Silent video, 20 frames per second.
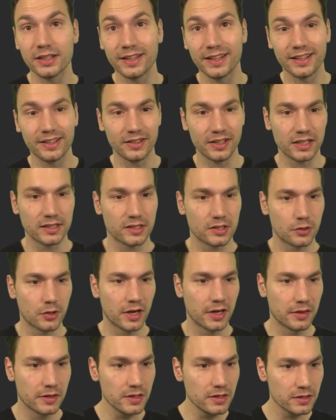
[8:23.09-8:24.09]
Let's
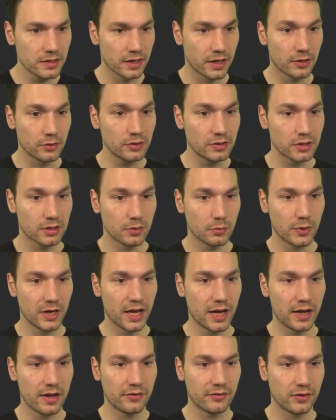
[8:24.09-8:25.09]
try this out. We
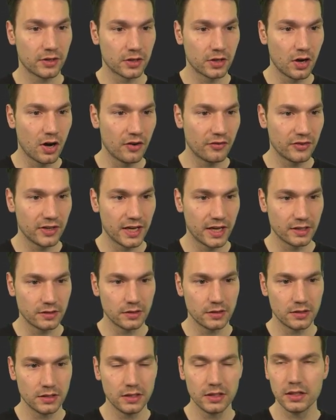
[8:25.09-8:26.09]
have a coffee
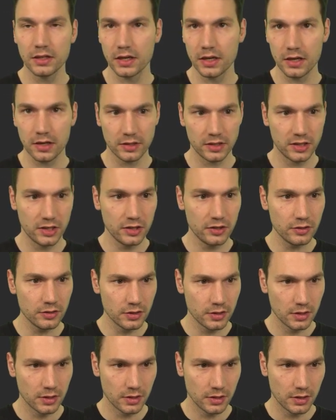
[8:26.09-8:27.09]
entity here,
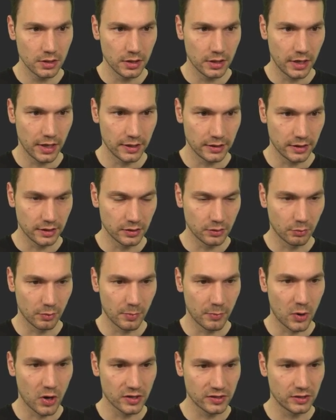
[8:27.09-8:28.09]
and then the
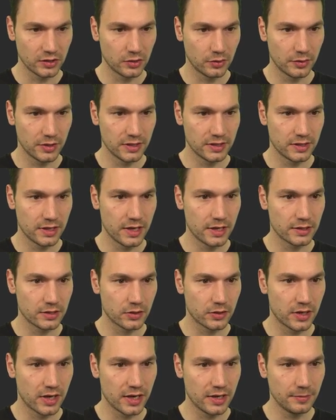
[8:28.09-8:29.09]
repository says,
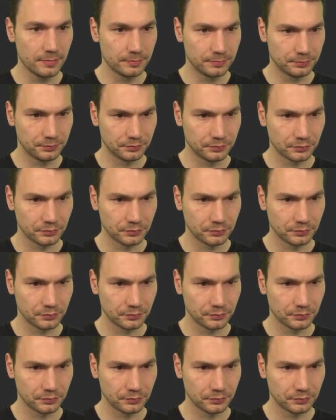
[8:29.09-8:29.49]
okay,